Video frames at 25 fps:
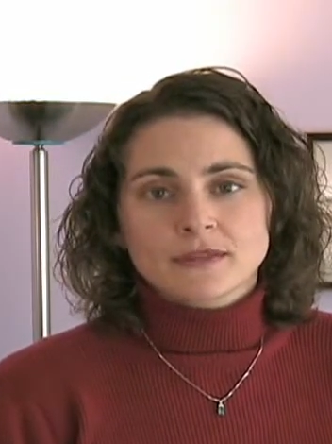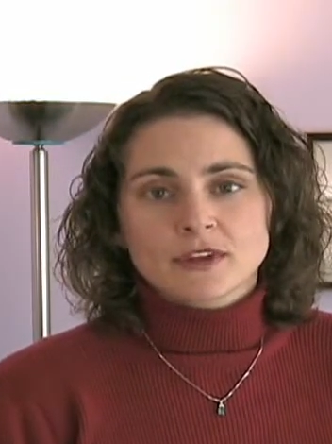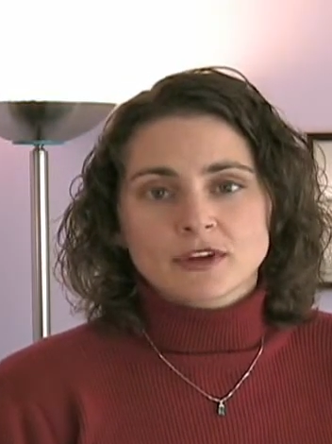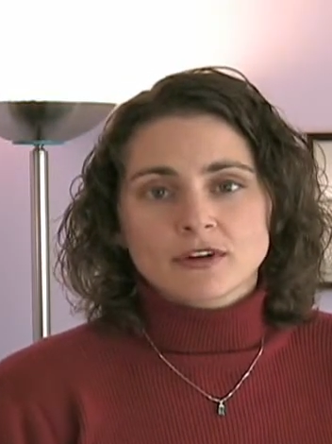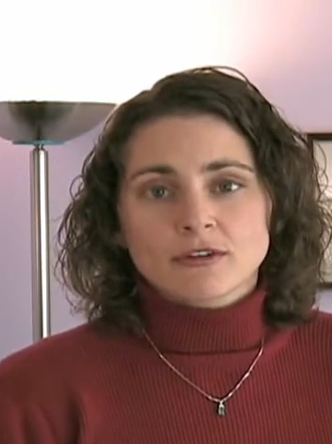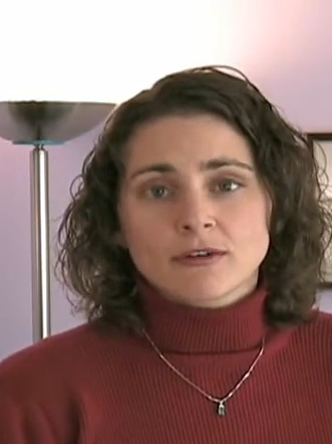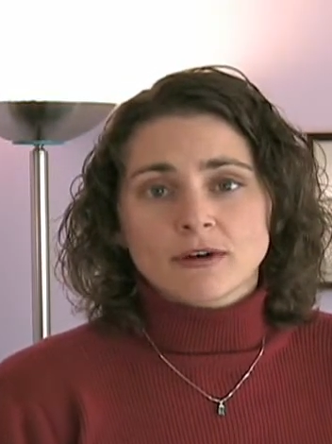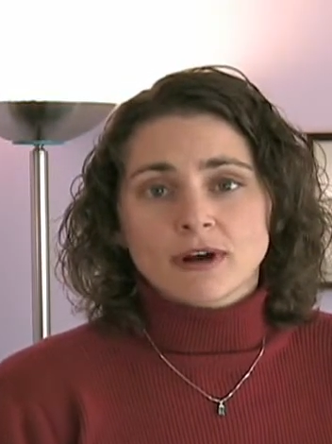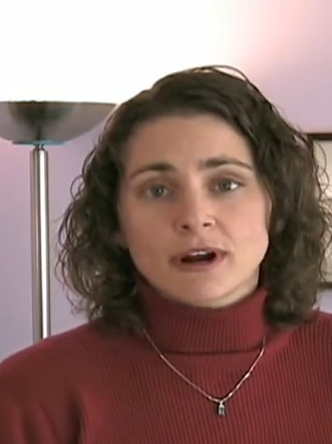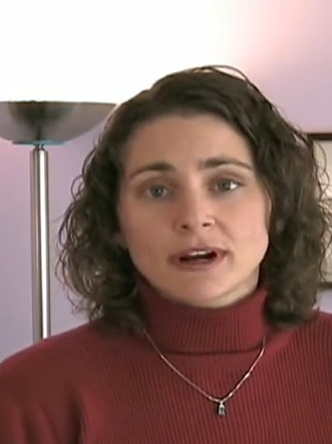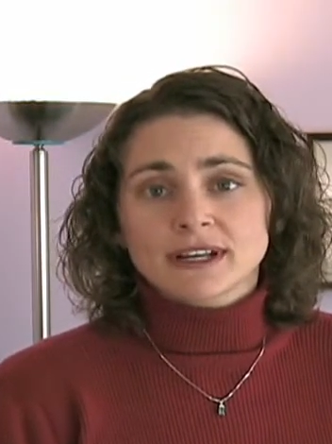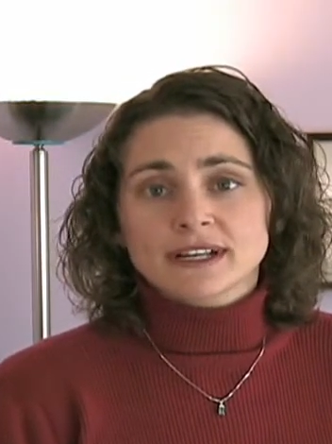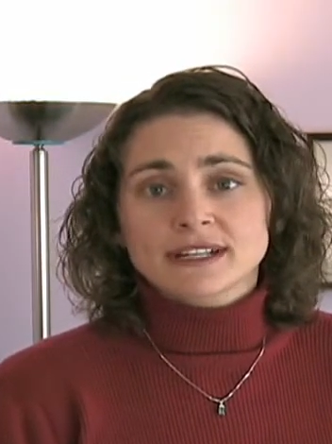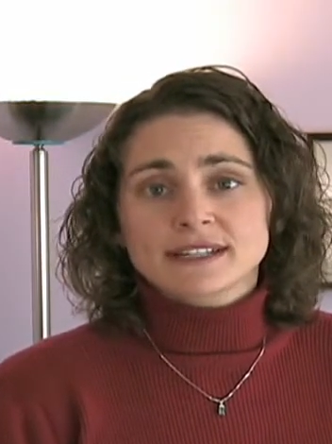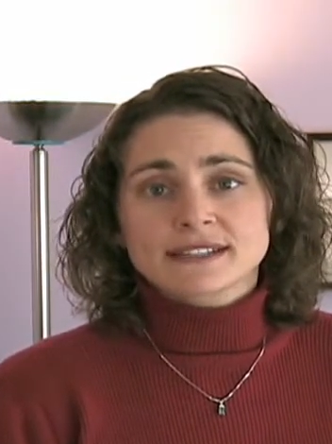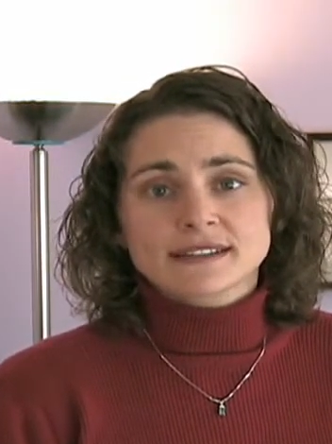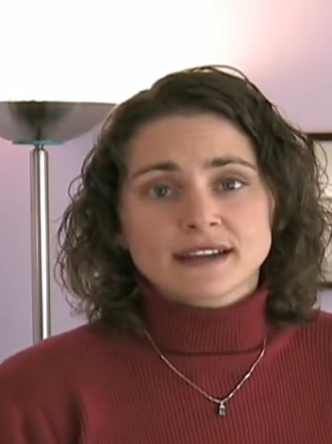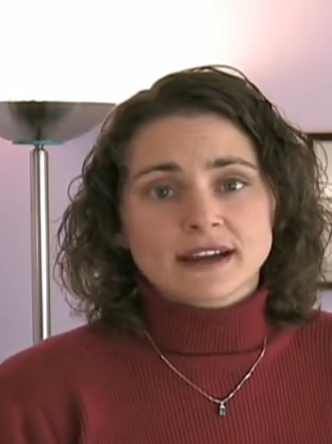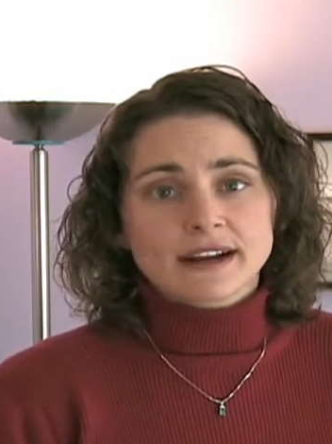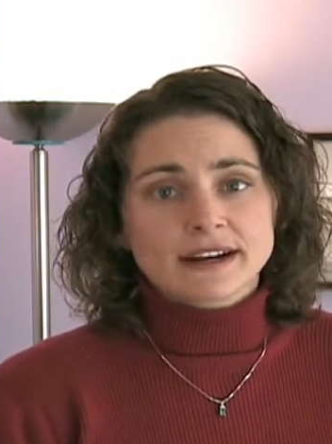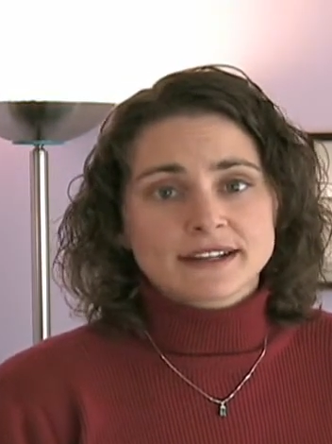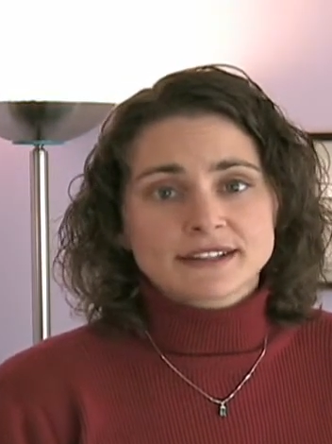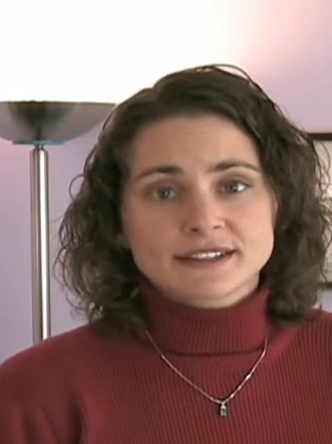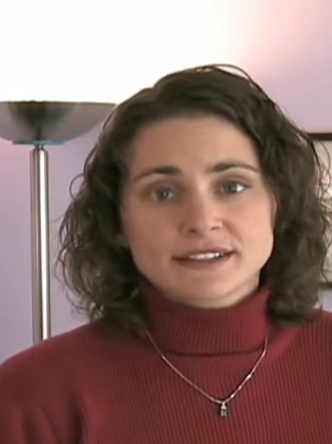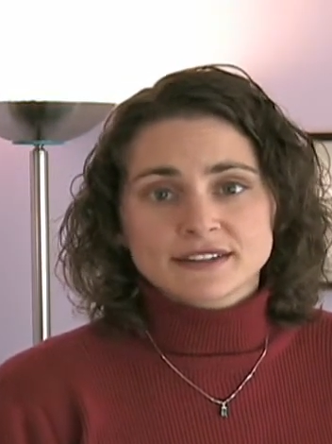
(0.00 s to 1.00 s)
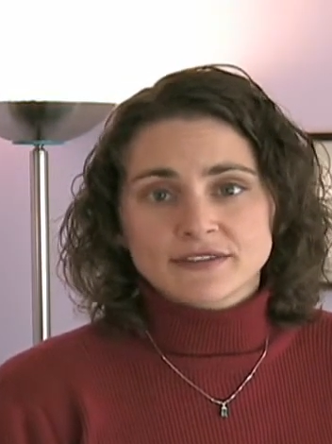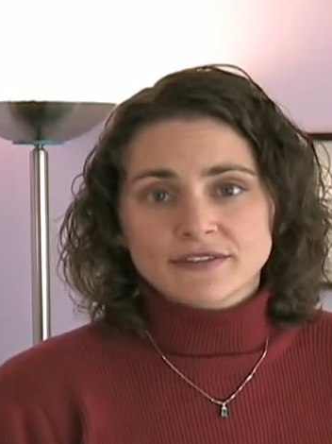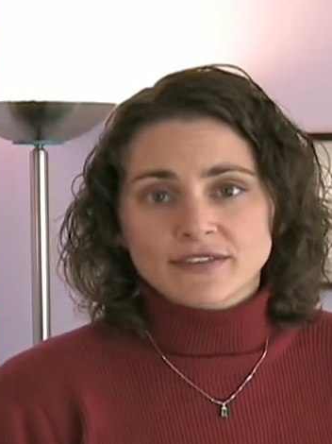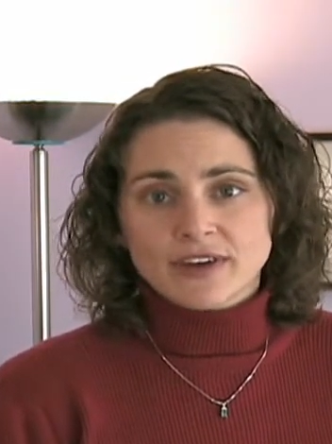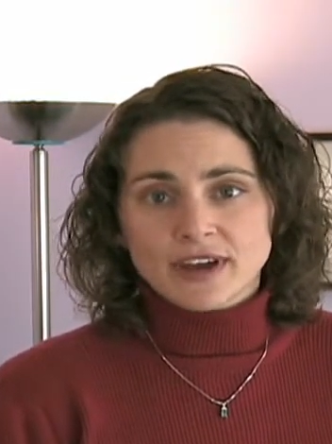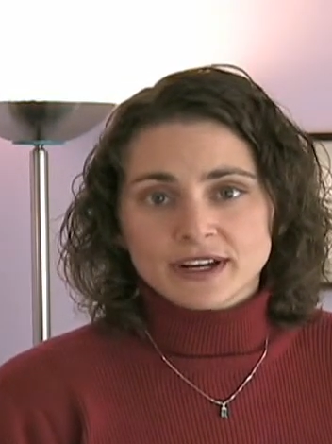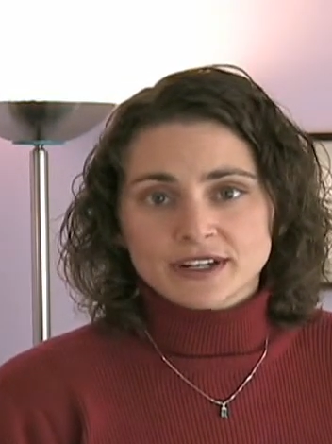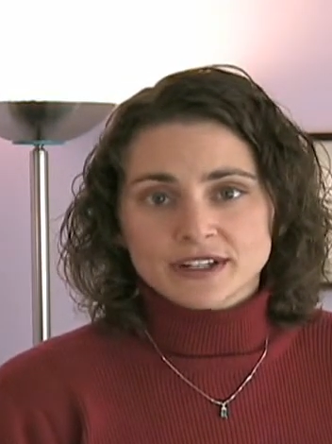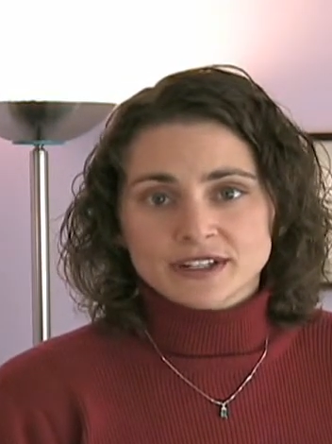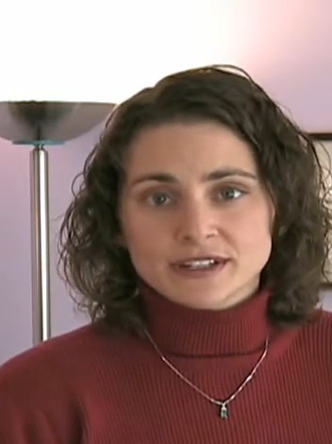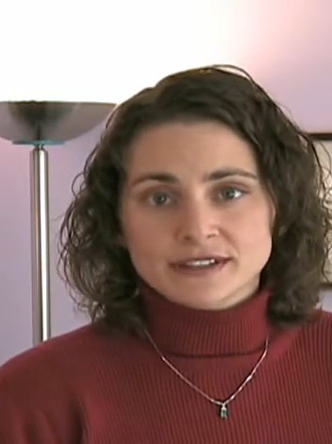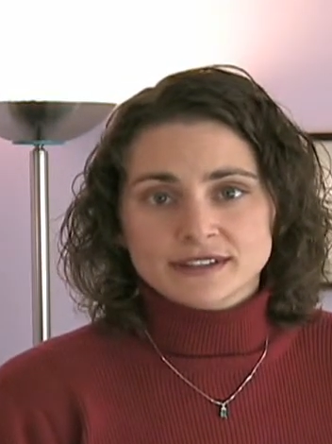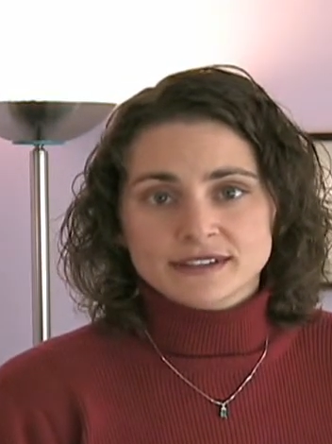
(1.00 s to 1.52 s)
chronic sinus
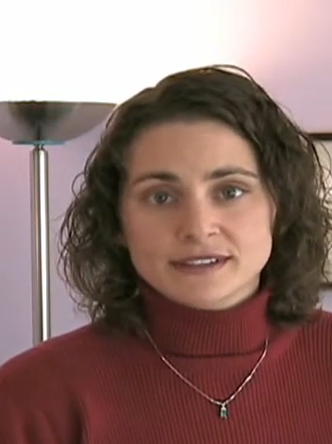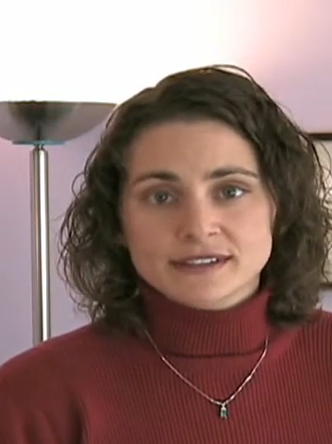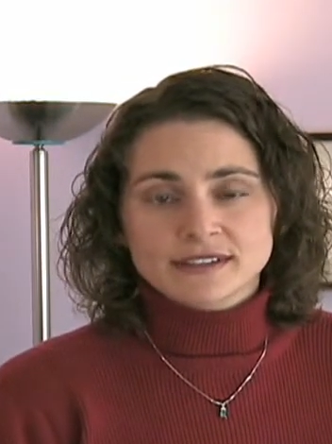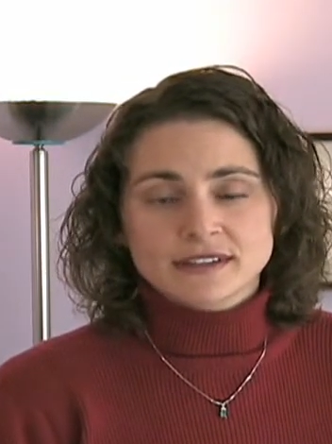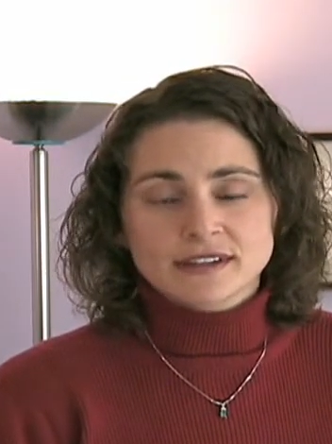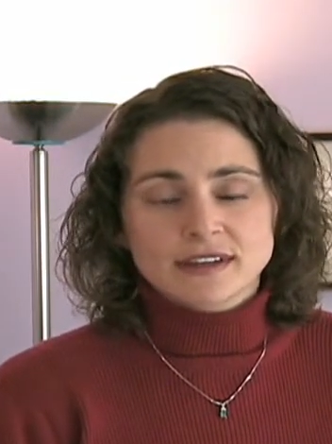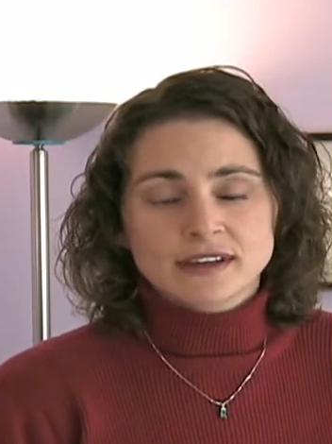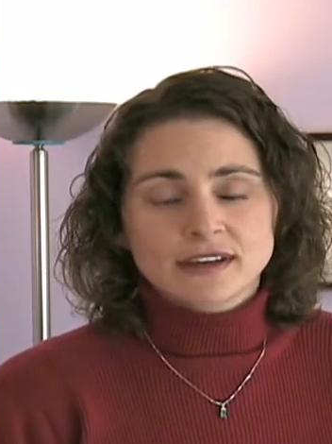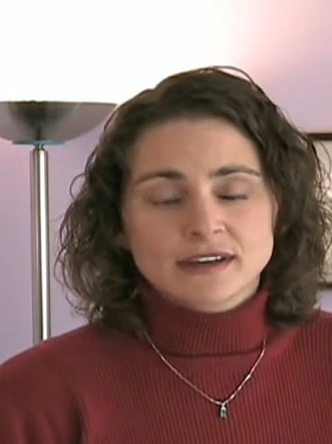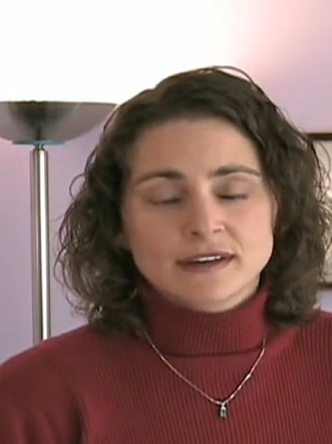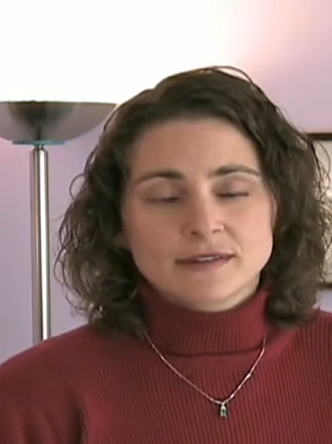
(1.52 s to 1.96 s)
infections,